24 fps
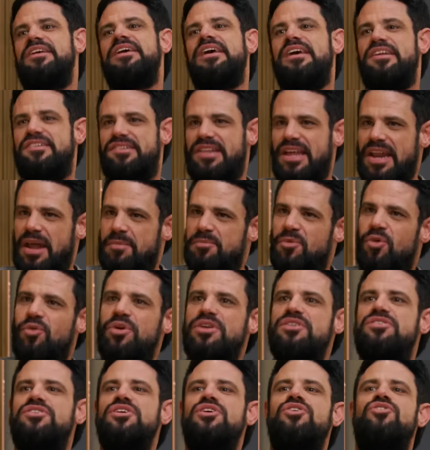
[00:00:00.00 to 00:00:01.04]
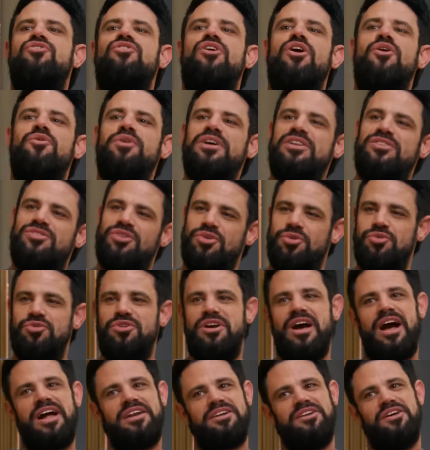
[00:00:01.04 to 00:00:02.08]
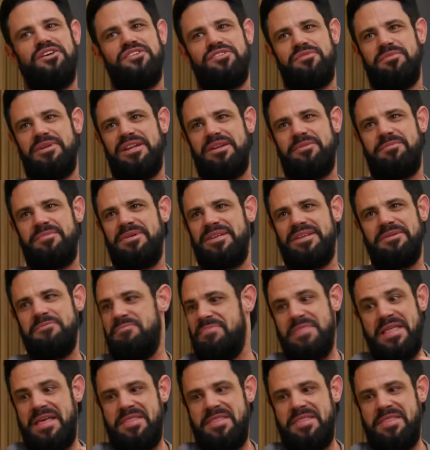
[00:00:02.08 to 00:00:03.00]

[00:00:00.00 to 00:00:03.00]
is that I'm going to grow into who God knows me to be.